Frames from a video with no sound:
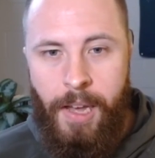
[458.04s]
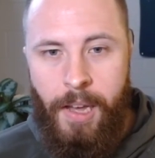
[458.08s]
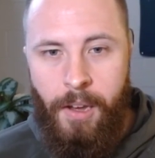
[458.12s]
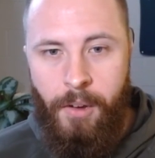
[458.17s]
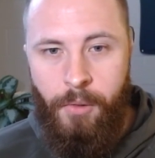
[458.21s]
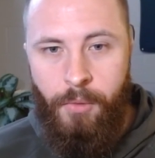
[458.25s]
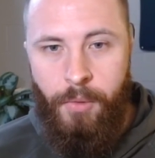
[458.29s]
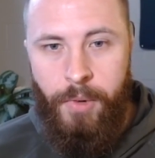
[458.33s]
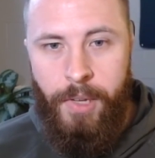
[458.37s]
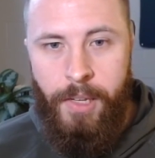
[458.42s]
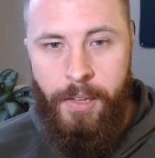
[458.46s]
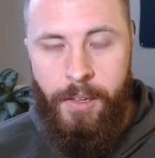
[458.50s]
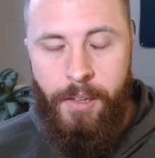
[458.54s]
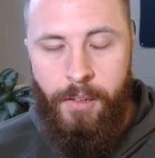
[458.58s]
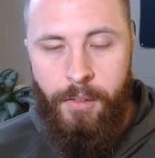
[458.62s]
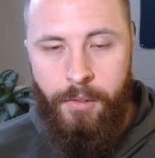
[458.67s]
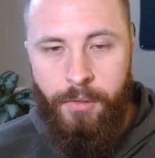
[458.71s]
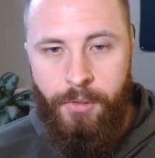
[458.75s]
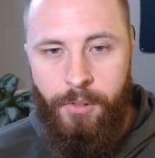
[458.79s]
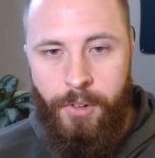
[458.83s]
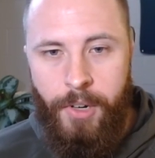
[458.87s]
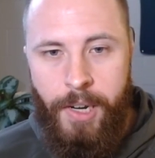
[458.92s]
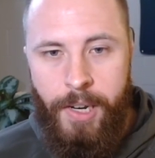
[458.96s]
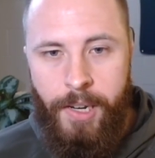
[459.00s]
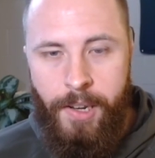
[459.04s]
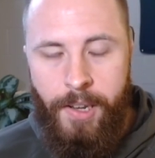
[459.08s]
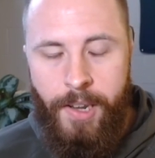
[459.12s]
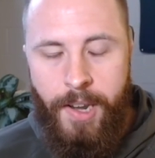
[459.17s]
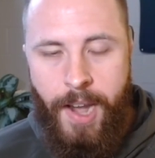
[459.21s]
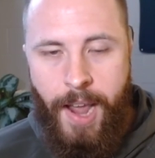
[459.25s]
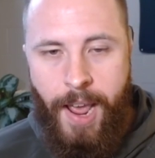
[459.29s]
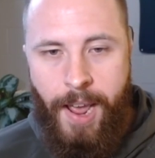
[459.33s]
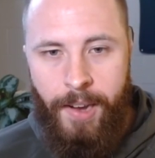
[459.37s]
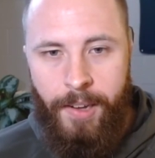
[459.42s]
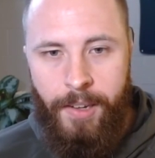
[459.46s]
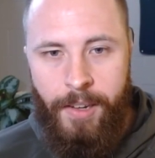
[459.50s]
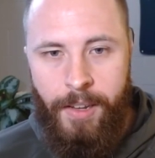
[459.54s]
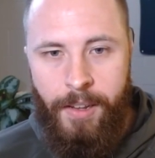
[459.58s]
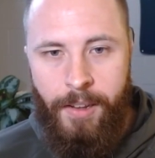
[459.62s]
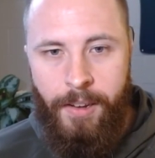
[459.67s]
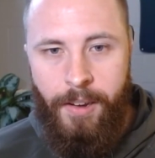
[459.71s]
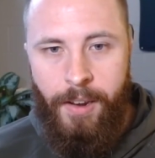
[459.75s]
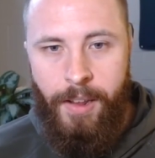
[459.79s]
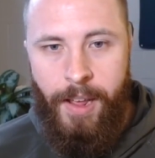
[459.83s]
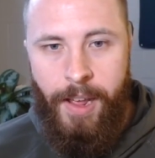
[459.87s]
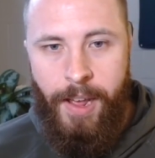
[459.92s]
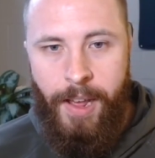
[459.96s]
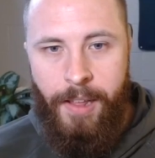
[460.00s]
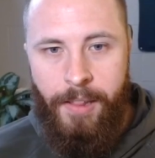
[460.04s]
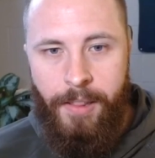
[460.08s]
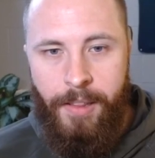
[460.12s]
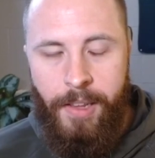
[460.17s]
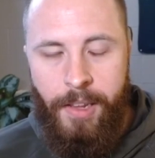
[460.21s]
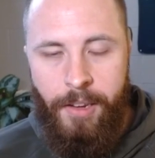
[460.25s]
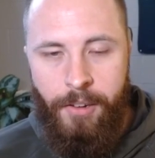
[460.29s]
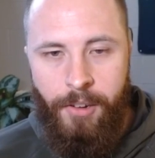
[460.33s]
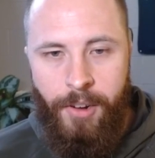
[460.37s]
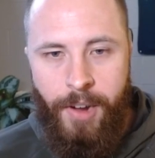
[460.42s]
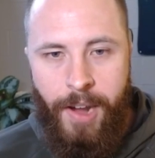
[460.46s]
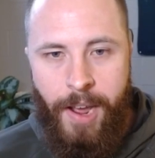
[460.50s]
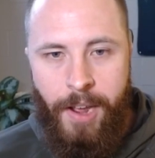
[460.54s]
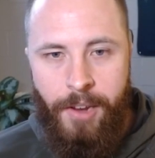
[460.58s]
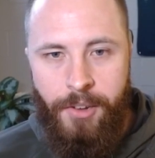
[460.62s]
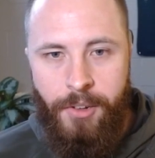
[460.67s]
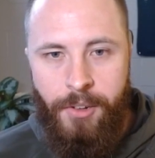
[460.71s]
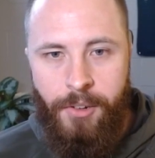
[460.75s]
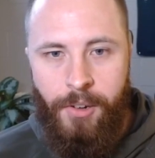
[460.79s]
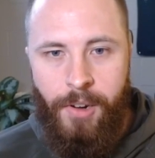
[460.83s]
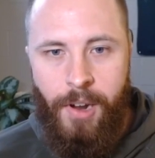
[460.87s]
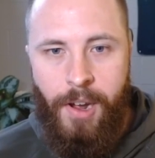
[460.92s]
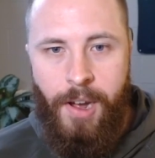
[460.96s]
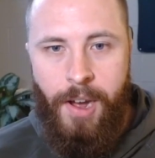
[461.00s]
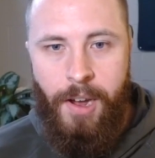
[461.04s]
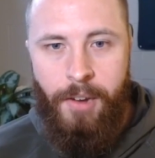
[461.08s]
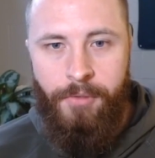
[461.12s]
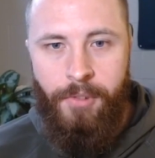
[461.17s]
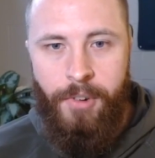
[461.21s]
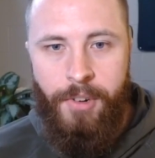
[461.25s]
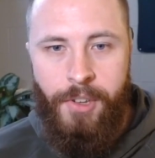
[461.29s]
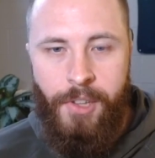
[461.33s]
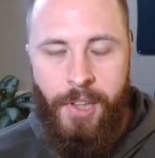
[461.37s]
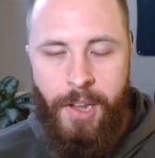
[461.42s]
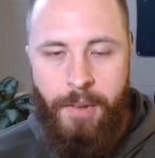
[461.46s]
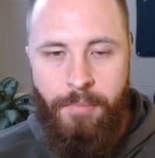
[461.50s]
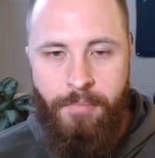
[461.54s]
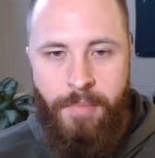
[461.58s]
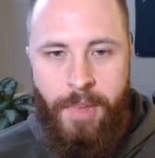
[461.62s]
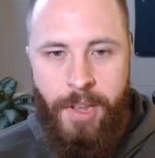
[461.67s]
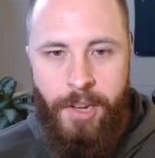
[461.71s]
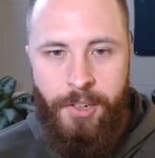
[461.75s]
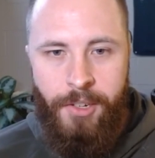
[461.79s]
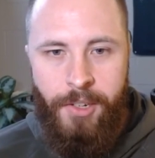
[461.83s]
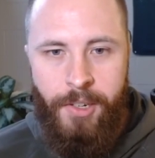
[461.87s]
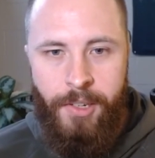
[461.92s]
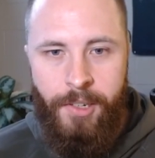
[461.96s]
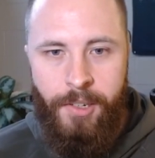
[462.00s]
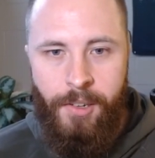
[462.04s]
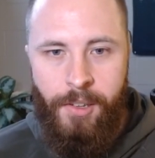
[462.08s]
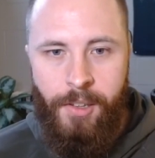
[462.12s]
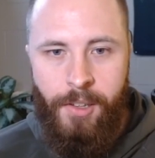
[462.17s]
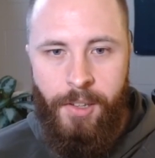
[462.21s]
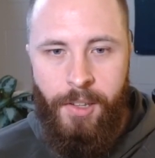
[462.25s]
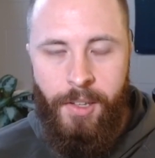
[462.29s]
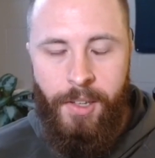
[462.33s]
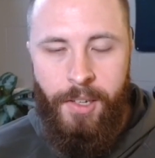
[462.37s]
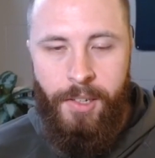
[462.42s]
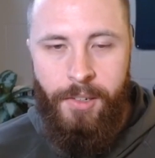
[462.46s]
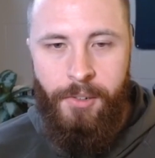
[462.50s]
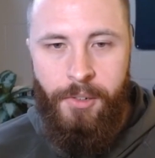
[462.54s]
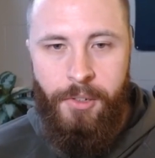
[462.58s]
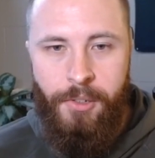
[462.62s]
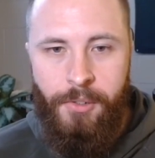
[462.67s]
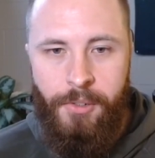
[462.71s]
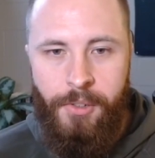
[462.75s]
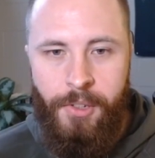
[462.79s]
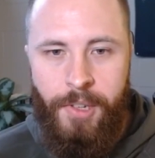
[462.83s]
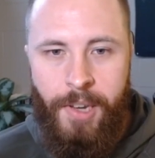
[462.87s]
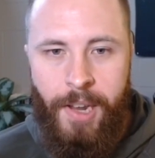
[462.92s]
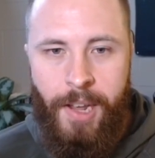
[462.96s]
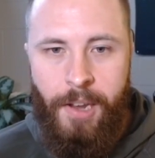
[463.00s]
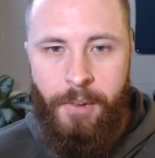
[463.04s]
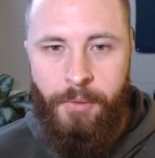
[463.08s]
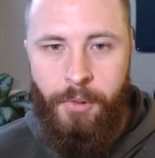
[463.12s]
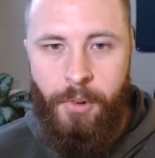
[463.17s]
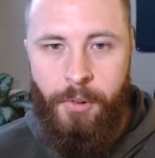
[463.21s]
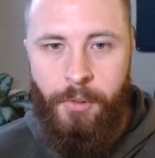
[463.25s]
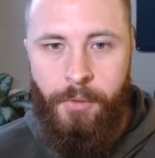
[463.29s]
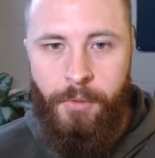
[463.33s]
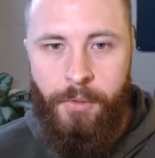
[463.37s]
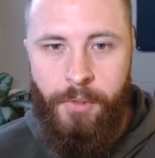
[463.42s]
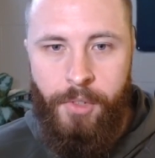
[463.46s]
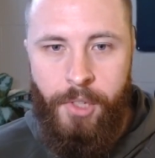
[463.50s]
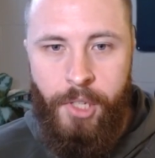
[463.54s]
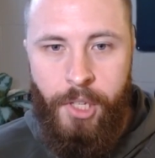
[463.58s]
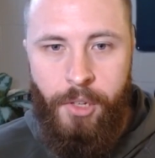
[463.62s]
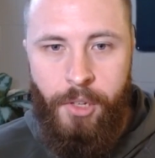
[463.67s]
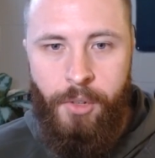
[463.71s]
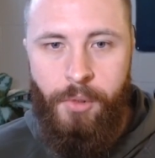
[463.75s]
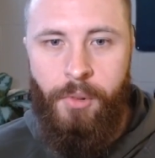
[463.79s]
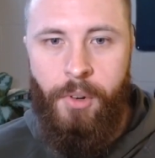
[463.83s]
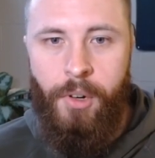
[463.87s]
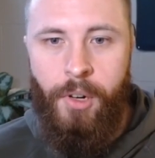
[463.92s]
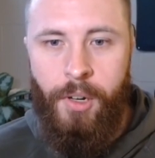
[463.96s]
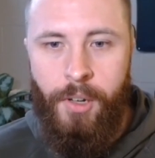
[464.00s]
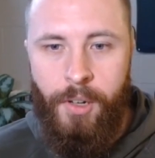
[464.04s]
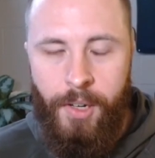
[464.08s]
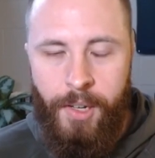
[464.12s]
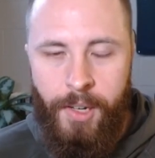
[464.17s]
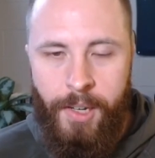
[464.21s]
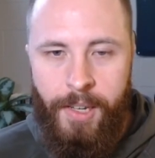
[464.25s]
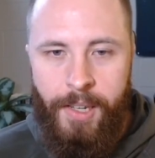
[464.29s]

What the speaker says: we reconnected at the International Conference on Missions, which was down where you were.